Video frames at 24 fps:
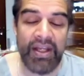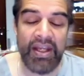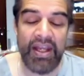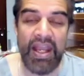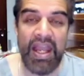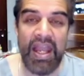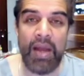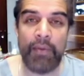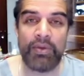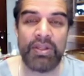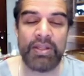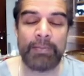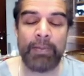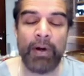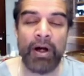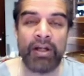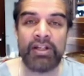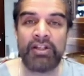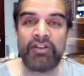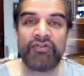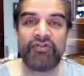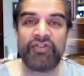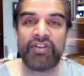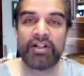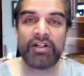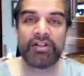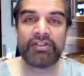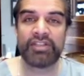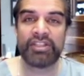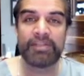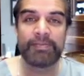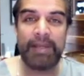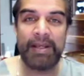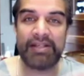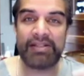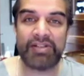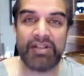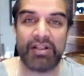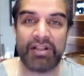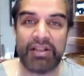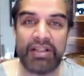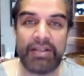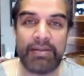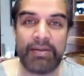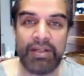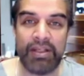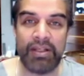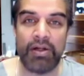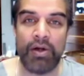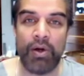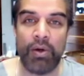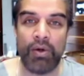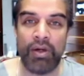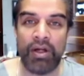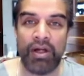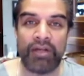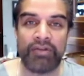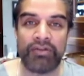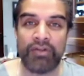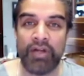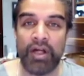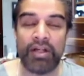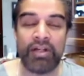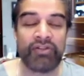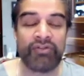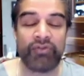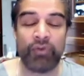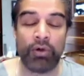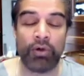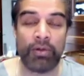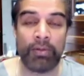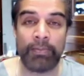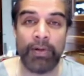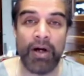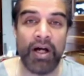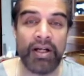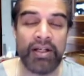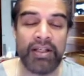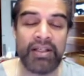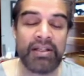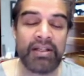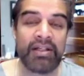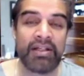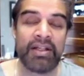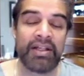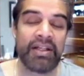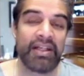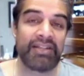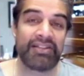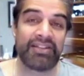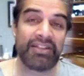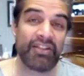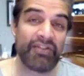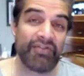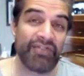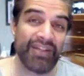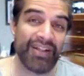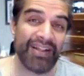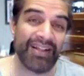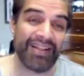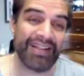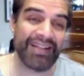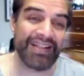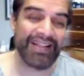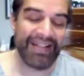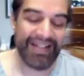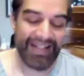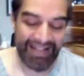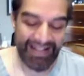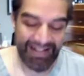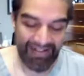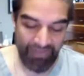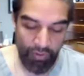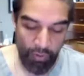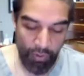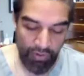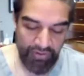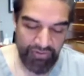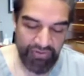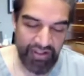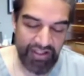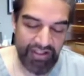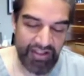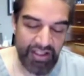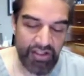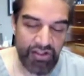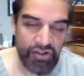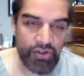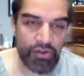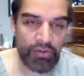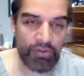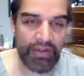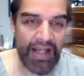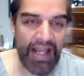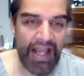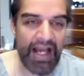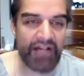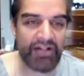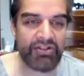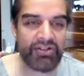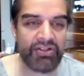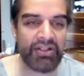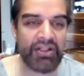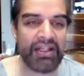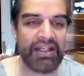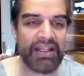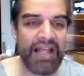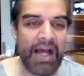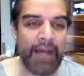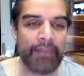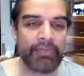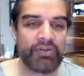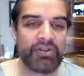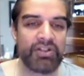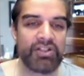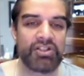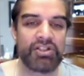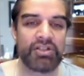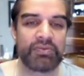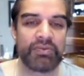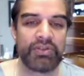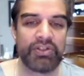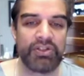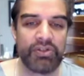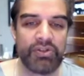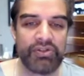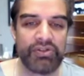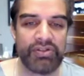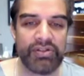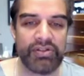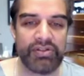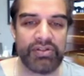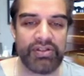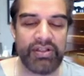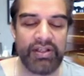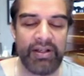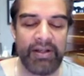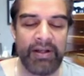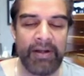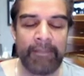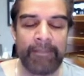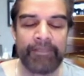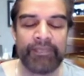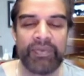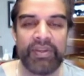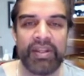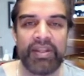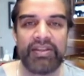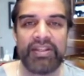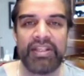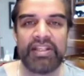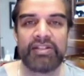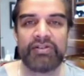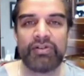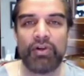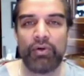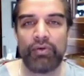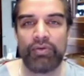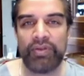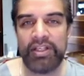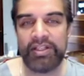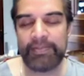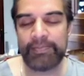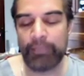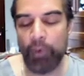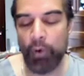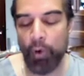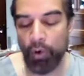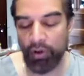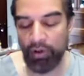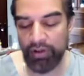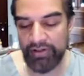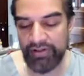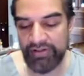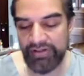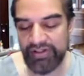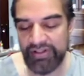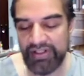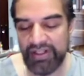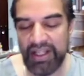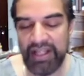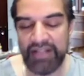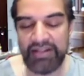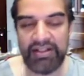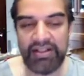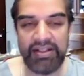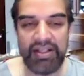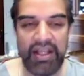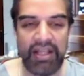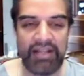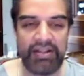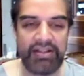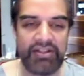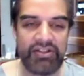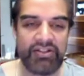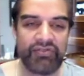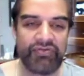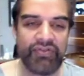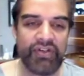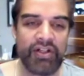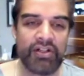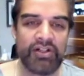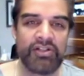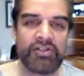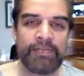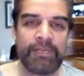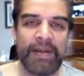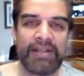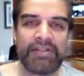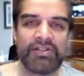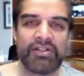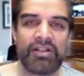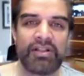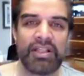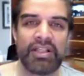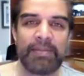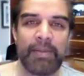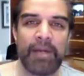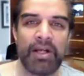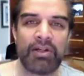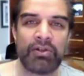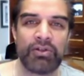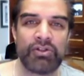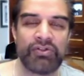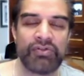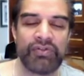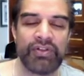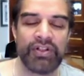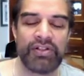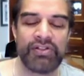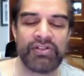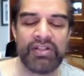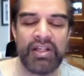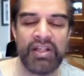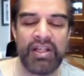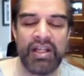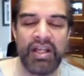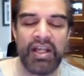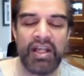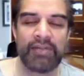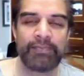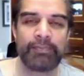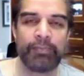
And when the body feels it's basically, you know, uh, not a foreign body significantly, of course, the tissue reaction encapsulation reduces. These, these pores and, the, and these spheres, basically microspheres and